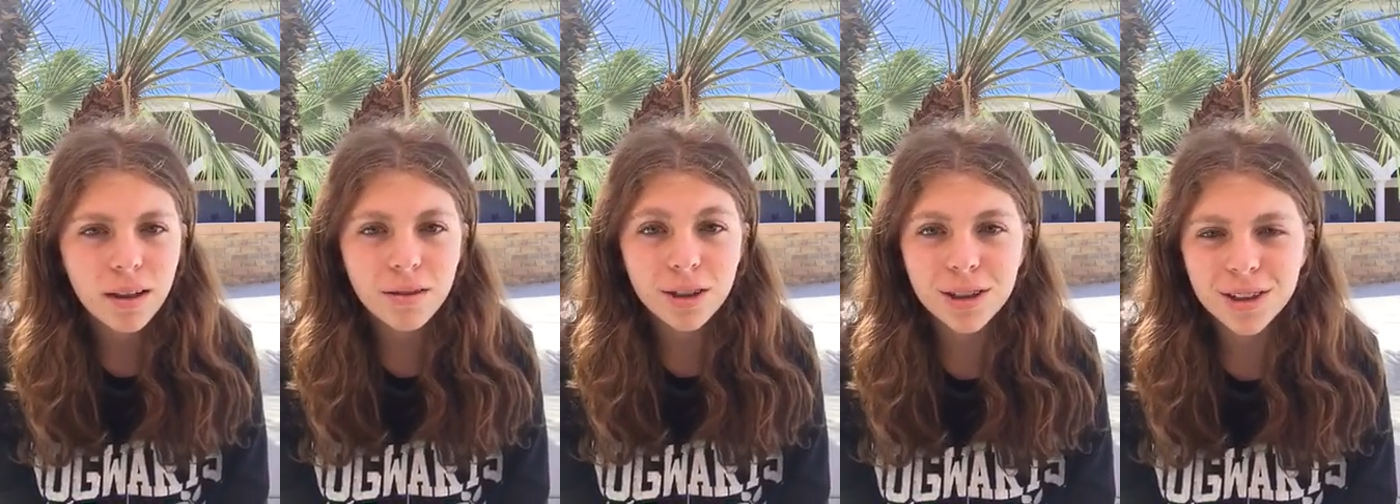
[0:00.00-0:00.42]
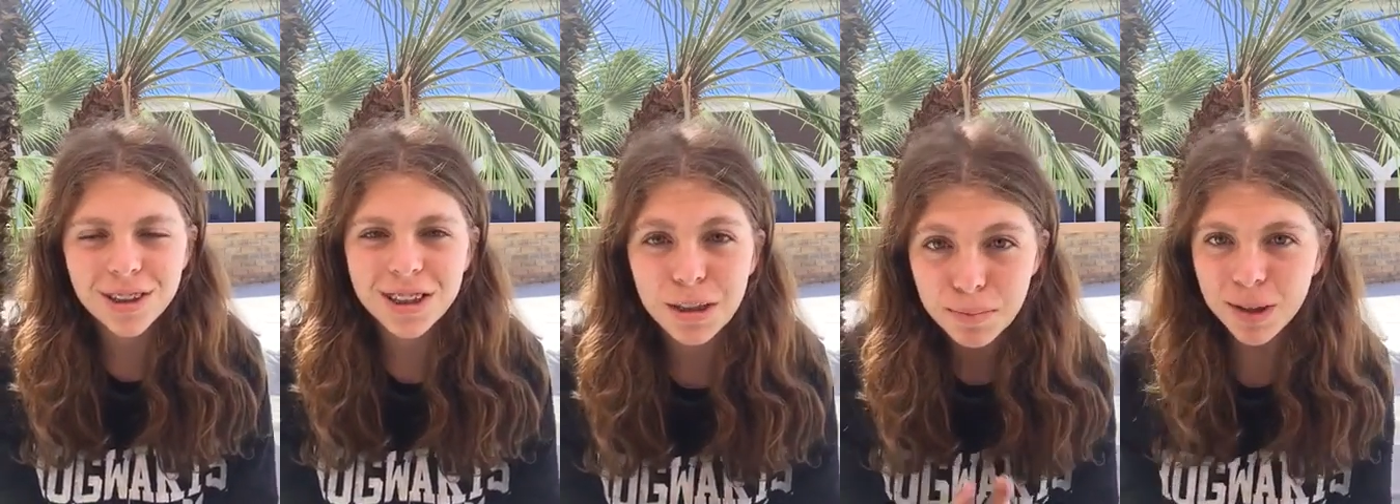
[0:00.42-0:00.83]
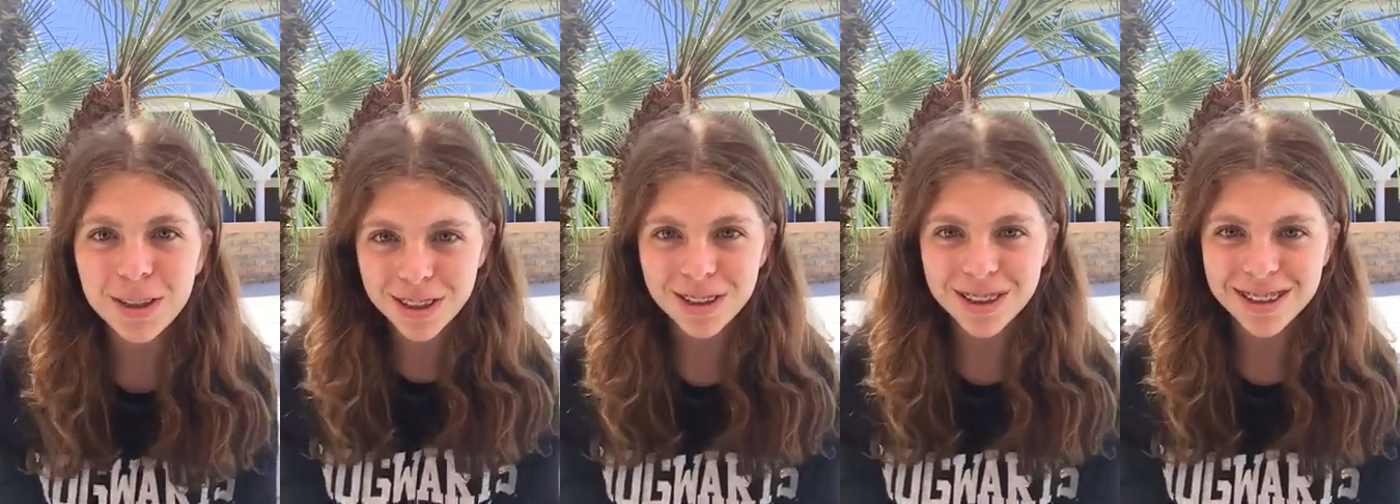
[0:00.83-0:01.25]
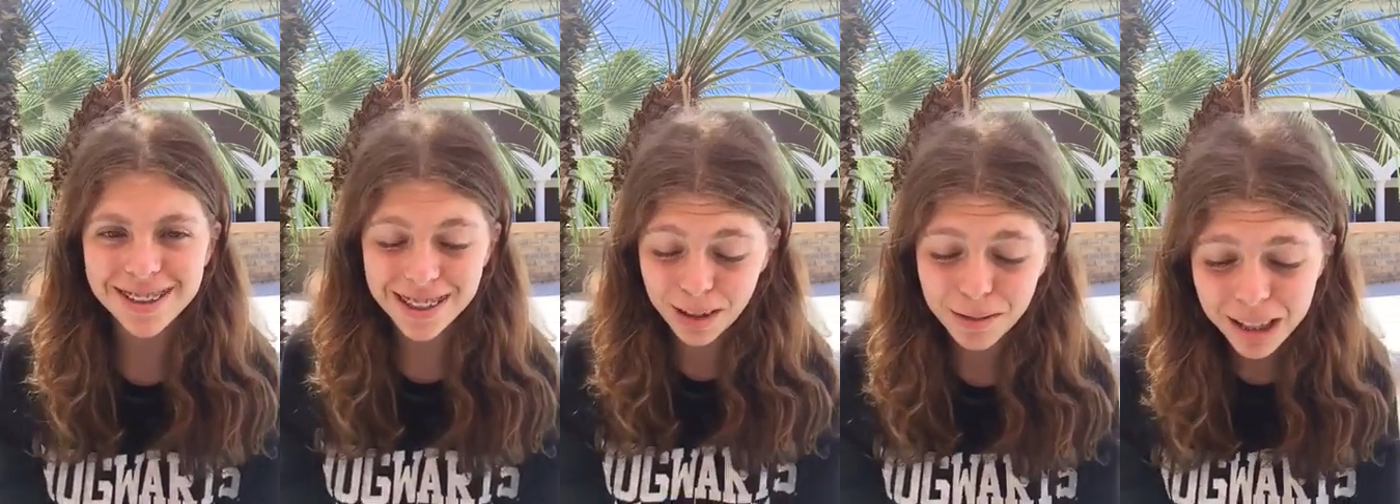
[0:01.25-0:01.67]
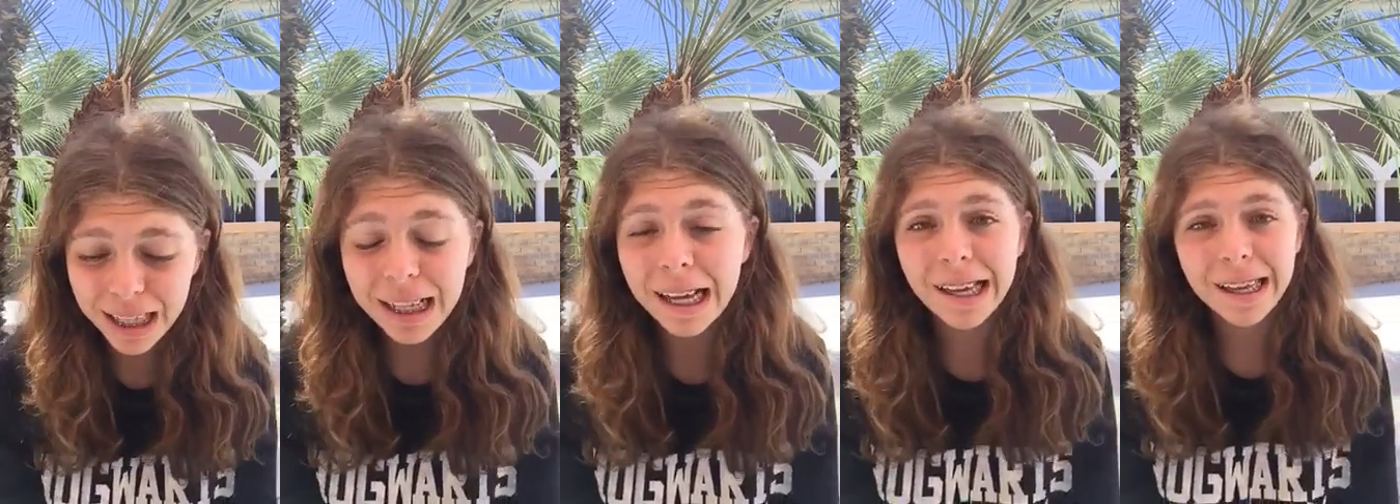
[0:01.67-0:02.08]
there's this book series that I really
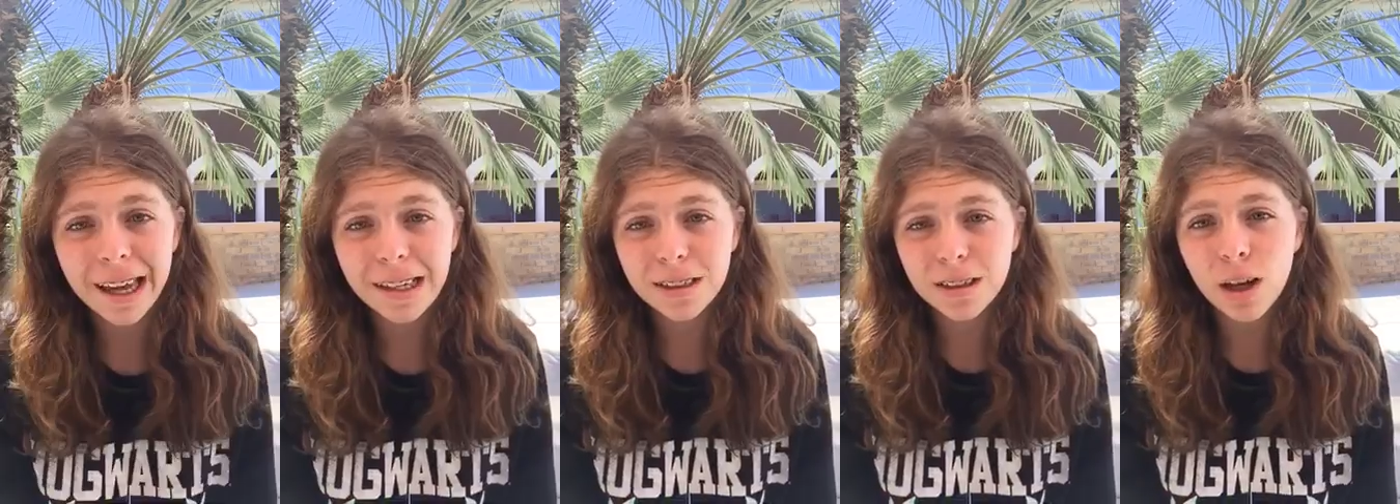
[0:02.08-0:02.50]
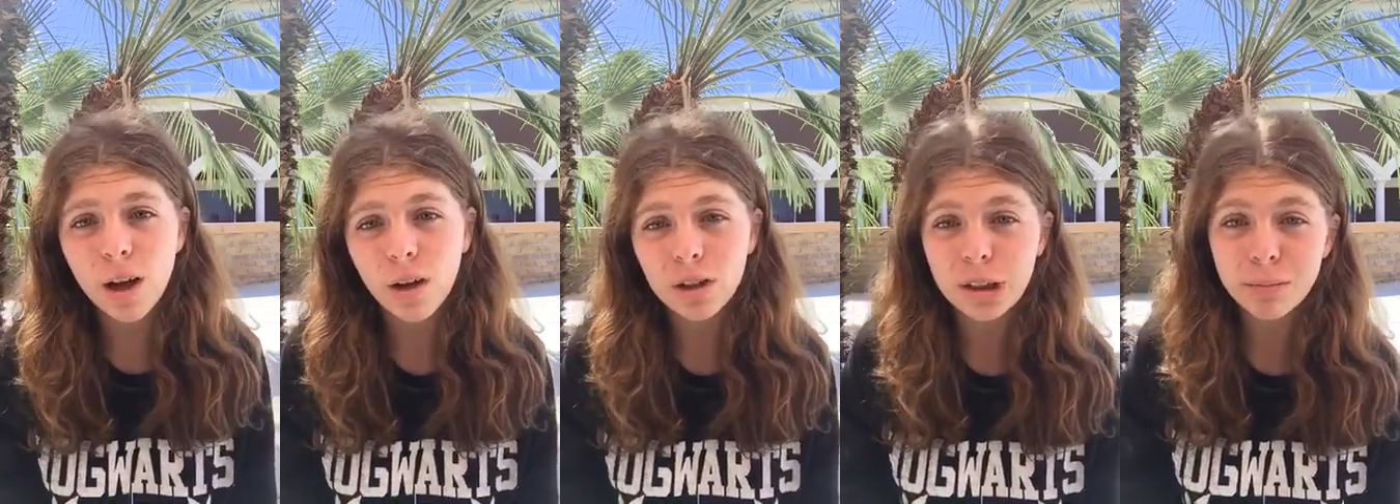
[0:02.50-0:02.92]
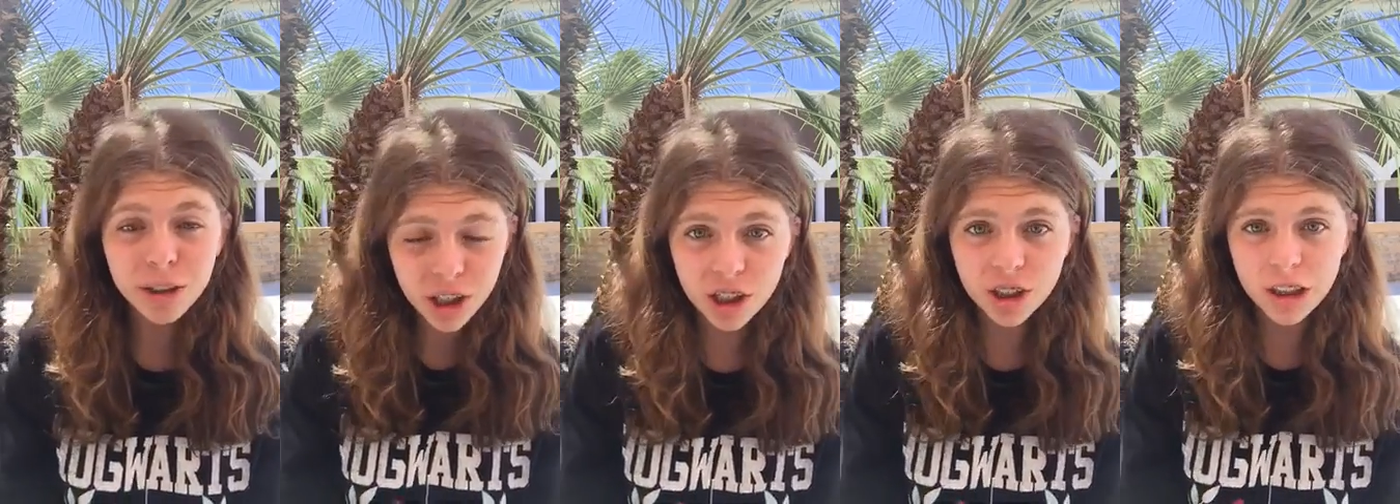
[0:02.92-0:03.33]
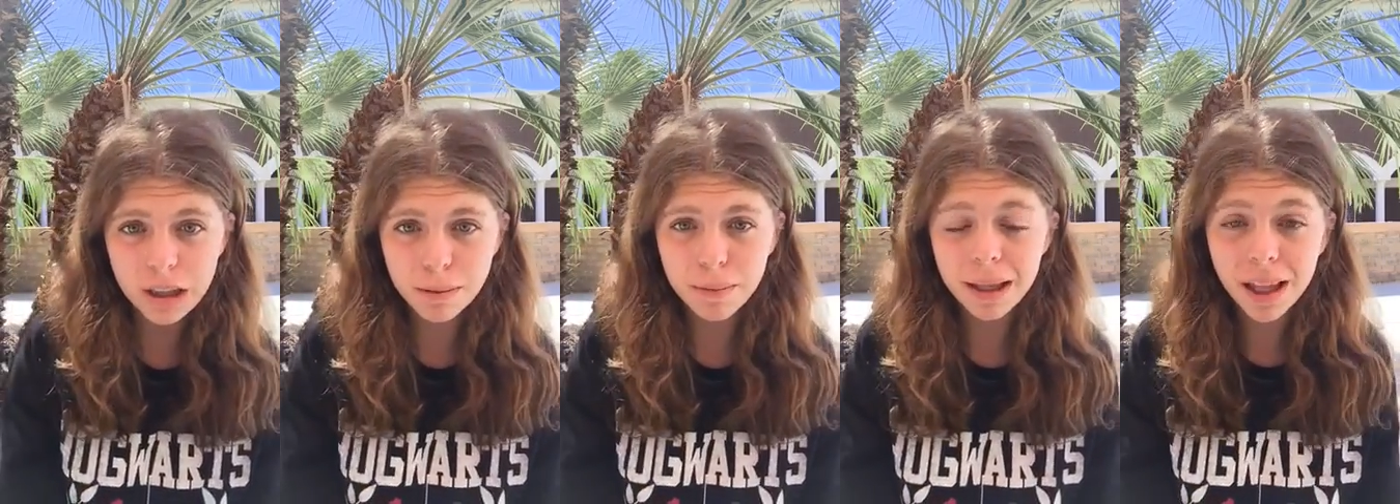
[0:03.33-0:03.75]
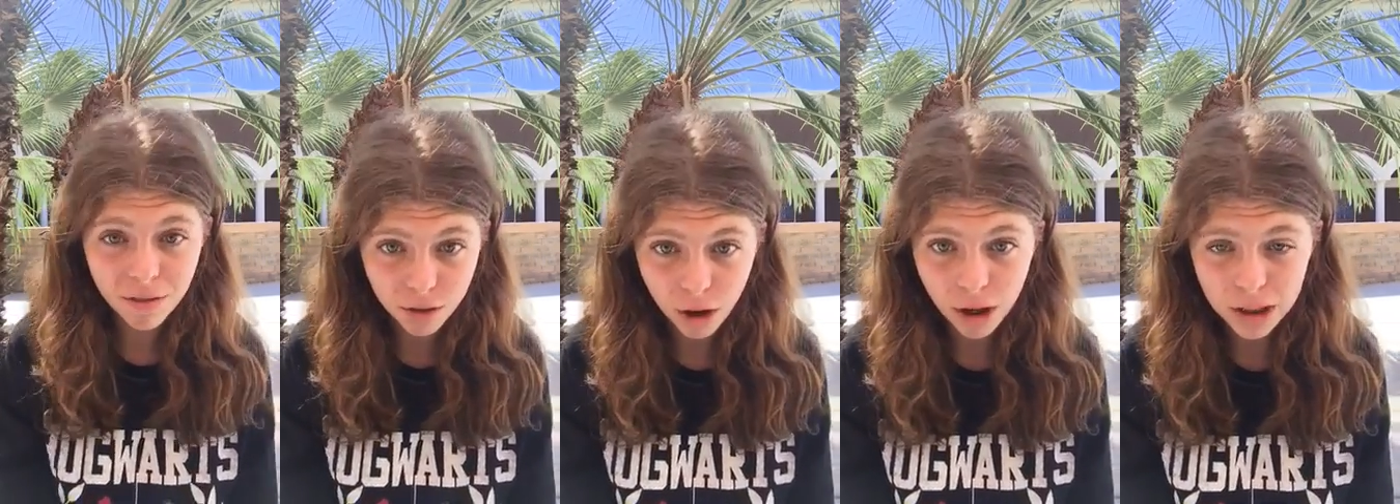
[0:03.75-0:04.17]
like, and it's called The Magicians by
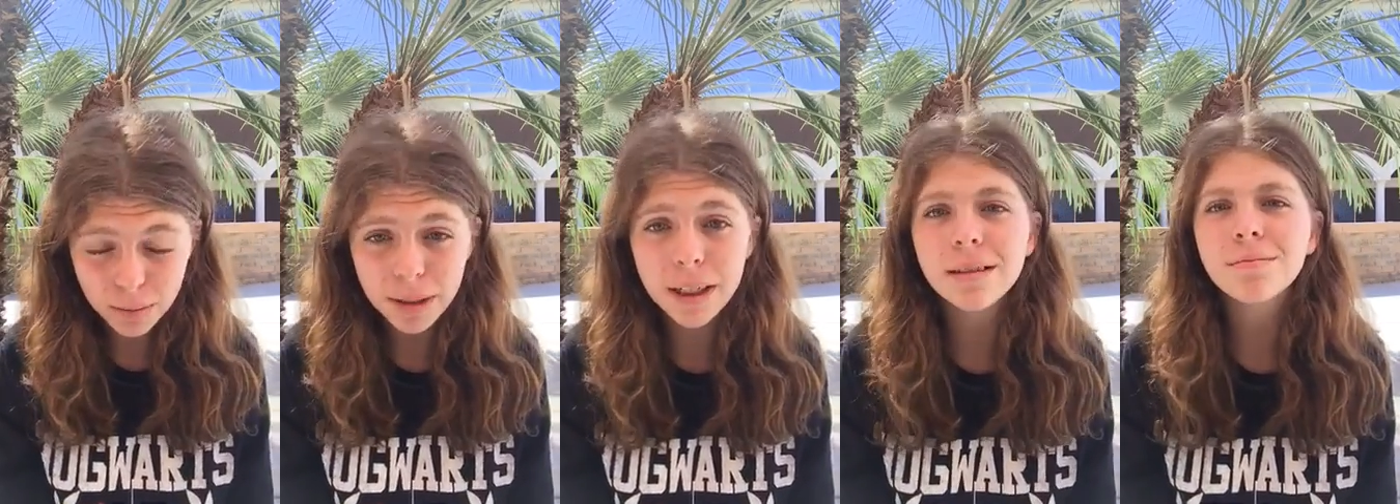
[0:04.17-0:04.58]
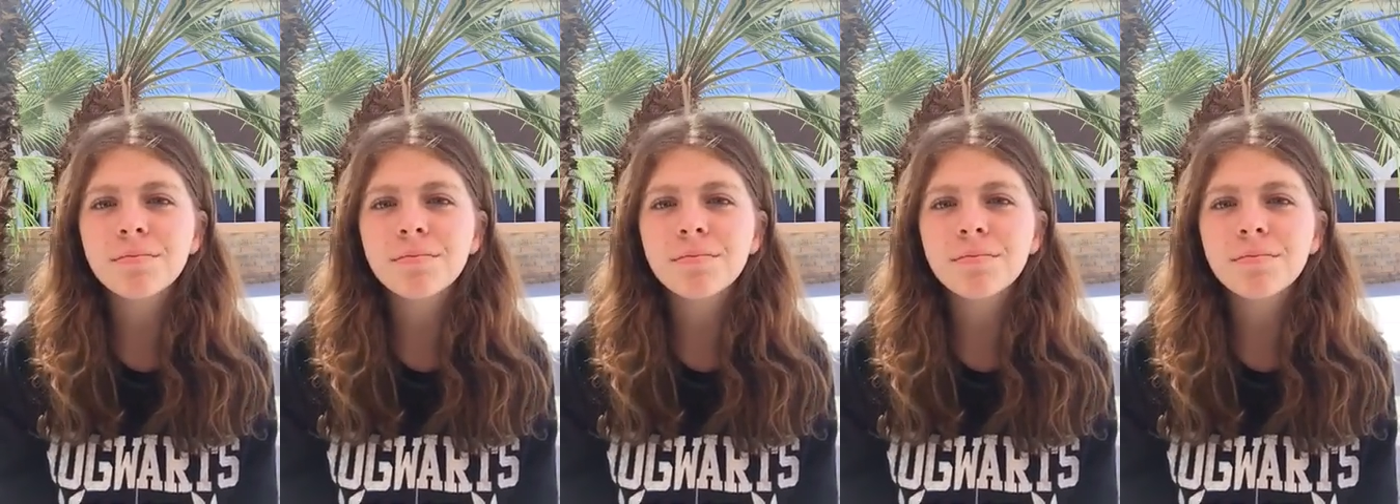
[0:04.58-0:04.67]
Lev Grossman.